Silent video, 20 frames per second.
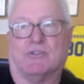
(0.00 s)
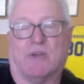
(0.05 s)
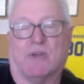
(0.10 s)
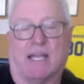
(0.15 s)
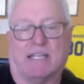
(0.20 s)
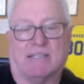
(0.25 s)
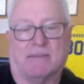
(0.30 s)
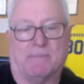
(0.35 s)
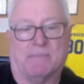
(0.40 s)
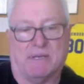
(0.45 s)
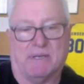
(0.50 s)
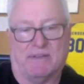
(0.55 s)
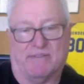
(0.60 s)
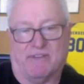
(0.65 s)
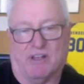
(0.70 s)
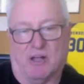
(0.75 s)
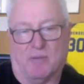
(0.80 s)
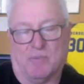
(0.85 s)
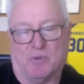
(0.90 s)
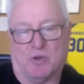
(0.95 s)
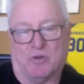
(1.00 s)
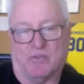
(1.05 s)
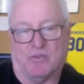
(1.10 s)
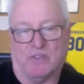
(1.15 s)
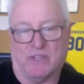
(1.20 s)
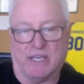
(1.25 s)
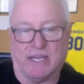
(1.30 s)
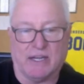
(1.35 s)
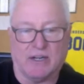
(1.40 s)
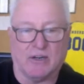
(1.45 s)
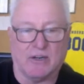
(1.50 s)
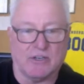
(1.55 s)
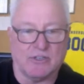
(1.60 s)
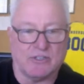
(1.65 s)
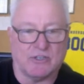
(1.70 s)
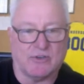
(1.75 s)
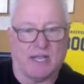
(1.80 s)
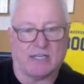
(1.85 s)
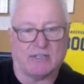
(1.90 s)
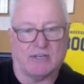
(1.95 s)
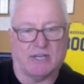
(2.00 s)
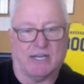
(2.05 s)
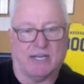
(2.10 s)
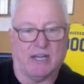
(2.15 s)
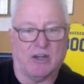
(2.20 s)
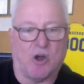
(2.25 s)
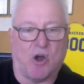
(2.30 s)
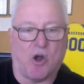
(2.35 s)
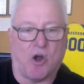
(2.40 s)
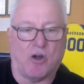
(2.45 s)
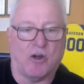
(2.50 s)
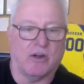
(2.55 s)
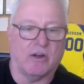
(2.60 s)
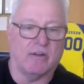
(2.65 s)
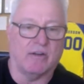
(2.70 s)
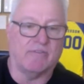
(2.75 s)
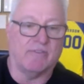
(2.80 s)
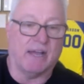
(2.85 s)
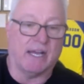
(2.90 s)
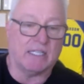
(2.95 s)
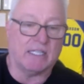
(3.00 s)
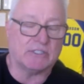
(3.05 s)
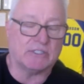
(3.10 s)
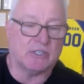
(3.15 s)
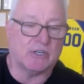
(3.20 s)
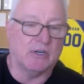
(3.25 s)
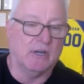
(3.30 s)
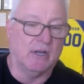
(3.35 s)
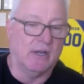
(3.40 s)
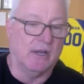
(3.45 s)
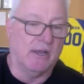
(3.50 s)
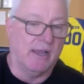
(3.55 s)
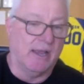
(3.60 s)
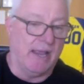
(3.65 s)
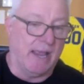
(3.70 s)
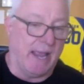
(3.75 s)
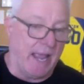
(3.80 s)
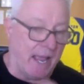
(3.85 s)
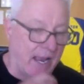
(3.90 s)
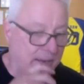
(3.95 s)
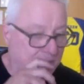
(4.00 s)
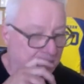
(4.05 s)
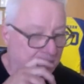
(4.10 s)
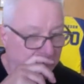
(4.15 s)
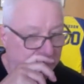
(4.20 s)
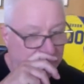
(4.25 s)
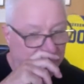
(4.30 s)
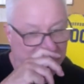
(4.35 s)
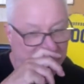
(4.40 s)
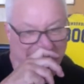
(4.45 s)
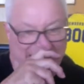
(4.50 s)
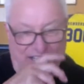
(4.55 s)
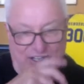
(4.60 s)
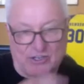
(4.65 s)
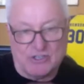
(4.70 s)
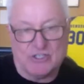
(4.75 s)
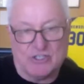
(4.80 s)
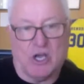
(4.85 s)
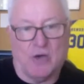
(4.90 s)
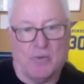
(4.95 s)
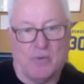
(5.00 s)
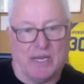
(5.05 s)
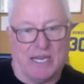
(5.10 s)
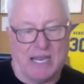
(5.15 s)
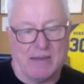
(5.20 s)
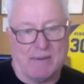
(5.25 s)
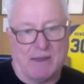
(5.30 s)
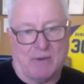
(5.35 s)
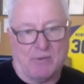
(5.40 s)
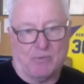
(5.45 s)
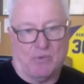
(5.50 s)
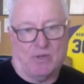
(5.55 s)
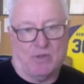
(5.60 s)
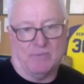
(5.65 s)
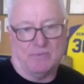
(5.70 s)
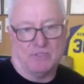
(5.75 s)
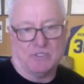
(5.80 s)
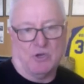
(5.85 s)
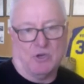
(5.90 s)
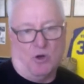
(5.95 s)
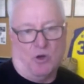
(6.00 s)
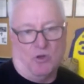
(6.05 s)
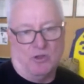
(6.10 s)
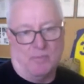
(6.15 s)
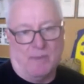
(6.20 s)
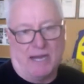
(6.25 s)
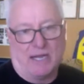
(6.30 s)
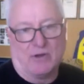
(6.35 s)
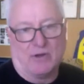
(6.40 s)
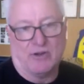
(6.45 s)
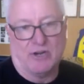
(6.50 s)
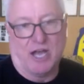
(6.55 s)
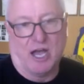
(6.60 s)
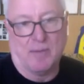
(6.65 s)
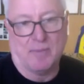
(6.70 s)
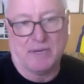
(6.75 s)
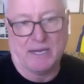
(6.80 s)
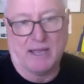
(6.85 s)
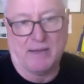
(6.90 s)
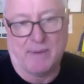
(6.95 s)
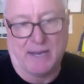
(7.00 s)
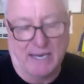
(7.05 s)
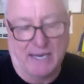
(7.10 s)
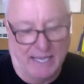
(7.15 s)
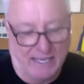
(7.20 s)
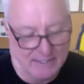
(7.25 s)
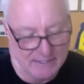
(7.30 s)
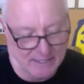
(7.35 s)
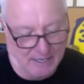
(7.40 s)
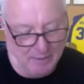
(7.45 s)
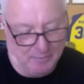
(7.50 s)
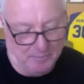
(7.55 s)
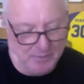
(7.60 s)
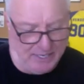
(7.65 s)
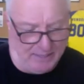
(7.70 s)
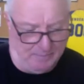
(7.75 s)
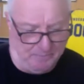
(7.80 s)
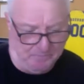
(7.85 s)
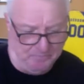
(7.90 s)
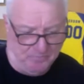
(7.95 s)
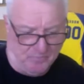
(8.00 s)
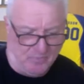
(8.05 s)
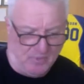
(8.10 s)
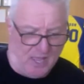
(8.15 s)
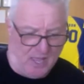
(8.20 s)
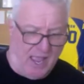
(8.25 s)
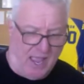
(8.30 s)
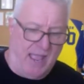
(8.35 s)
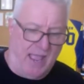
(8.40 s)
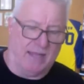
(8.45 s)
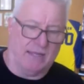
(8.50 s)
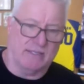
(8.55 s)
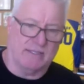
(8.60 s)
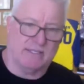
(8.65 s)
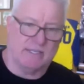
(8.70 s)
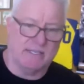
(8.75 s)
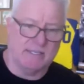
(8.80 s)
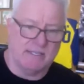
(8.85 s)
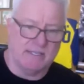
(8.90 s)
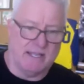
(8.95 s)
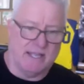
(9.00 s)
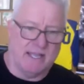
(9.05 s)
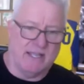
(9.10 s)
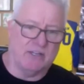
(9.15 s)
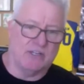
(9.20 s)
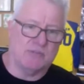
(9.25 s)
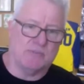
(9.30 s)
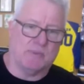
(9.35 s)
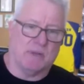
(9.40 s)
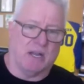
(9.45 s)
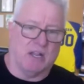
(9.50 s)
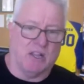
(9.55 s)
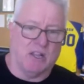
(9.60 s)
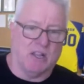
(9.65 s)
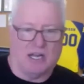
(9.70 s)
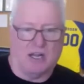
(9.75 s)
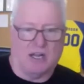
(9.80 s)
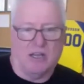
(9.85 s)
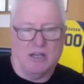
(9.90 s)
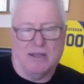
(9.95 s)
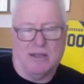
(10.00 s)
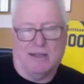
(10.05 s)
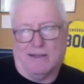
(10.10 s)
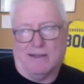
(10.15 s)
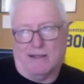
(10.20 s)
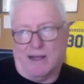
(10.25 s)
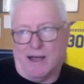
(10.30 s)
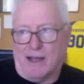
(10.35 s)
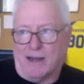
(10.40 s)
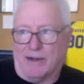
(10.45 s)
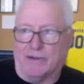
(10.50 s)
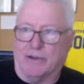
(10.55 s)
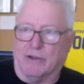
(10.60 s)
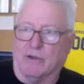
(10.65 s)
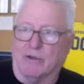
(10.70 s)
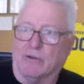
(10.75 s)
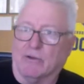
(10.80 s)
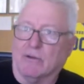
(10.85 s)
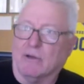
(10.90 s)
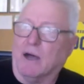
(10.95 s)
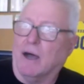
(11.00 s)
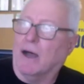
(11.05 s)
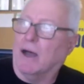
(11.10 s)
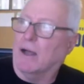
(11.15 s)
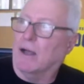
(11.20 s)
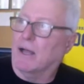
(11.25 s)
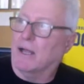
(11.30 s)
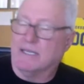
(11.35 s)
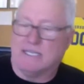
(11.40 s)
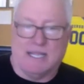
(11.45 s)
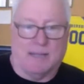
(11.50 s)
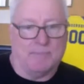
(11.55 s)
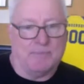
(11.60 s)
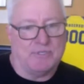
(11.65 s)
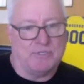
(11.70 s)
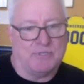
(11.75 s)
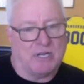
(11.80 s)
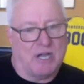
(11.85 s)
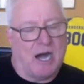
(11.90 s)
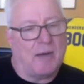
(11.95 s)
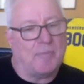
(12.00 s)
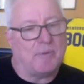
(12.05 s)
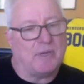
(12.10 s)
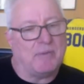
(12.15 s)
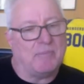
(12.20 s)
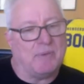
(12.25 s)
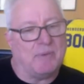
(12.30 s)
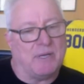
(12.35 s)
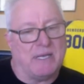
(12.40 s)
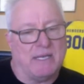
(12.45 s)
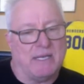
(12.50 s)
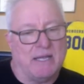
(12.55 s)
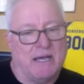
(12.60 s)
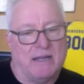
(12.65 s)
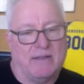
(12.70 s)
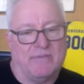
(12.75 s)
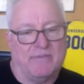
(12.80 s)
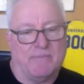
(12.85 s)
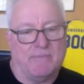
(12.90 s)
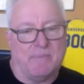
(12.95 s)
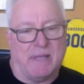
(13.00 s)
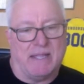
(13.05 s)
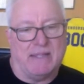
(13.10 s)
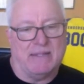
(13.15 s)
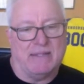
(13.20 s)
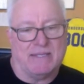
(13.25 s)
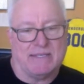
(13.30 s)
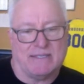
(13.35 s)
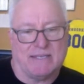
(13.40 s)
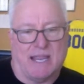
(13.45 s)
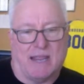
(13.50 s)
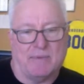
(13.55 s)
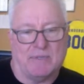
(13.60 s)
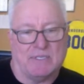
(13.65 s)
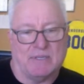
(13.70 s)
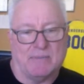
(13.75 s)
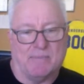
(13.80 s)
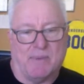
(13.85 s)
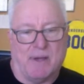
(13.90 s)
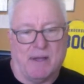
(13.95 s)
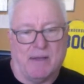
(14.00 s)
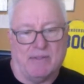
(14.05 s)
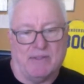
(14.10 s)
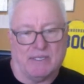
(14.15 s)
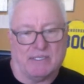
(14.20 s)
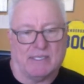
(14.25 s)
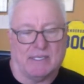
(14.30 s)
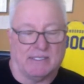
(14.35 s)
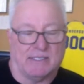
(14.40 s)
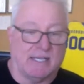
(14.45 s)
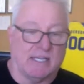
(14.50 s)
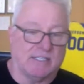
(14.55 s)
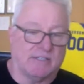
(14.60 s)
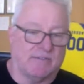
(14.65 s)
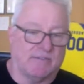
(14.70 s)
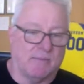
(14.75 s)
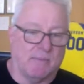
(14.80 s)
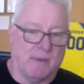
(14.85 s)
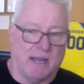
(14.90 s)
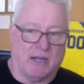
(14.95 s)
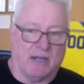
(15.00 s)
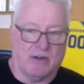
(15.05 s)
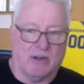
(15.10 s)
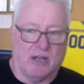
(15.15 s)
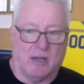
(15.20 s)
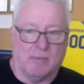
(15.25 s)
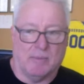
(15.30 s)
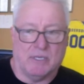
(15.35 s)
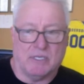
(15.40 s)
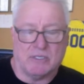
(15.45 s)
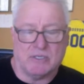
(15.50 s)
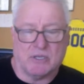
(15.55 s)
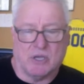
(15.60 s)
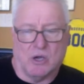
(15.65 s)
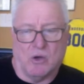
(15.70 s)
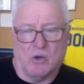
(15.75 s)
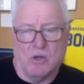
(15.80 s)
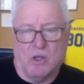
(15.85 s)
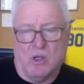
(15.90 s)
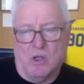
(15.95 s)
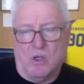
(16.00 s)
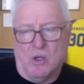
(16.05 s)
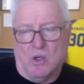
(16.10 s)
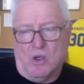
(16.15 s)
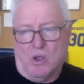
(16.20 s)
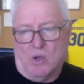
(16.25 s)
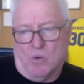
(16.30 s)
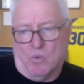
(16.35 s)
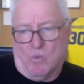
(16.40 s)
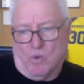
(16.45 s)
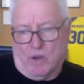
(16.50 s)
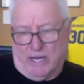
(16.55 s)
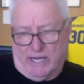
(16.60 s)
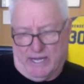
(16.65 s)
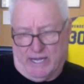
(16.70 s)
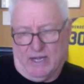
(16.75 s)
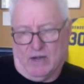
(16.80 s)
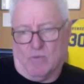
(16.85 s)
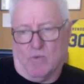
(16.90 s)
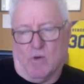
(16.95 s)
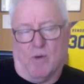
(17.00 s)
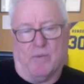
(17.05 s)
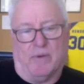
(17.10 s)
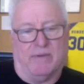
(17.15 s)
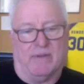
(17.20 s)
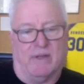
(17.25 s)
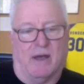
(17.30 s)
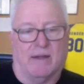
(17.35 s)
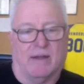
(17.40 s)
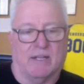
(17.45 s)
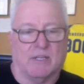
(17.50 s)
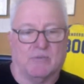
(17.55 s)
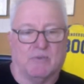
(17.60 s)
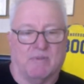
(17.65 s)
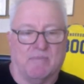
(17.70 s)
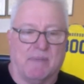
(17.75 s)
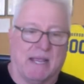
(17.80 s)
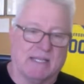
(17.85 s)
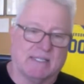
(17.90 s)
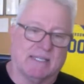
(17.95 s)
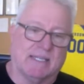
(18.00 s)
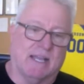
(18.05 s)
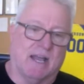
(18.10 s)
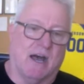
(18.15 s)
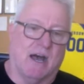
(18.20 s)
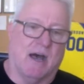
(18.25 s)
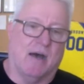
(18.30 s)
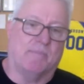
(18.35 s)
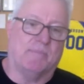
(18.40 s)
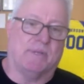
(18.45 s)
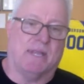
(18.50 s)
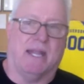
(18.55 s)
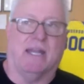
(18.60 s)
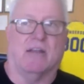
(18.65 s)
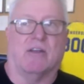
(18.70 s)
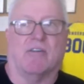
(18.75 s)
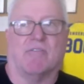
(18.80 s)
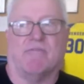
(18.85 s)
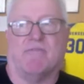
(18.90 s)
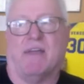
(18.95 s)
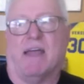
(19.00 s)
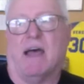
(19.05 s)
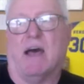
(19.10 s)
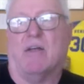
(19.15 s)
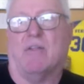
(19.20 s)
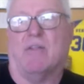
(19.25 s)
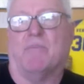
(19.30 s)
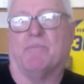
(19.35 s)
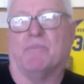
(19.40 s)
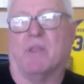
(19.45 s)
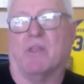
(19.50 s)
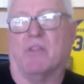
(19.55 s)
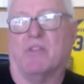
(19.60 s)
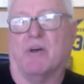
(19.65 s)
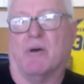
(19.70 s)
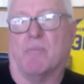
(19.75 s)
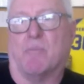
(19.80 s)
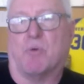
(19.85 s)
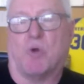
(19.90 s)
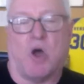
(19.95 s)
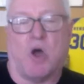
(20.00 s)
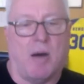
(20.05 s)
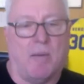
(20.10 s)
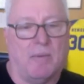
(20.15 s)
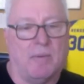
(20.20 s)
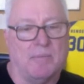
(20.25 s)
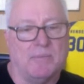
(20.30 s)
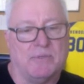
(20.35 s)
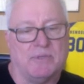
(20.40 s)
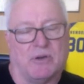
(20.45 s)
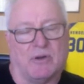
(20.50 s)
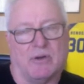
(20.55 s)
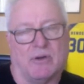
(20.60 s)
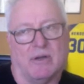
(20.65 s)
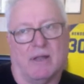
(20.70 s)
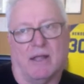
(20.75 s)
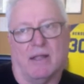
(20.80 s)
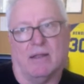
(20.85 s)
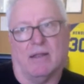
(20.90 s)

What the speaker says: tracks have been developing over the years, the tracks are getting harder and faster. And about 15 years ago, we came out with what was called a micro knobby at my last company. And since then, there's been a lot of, I don't know, attempts to copy, but none have been the same as the success of the micro knobby. So here, what we've done is we basically updated or found the problems or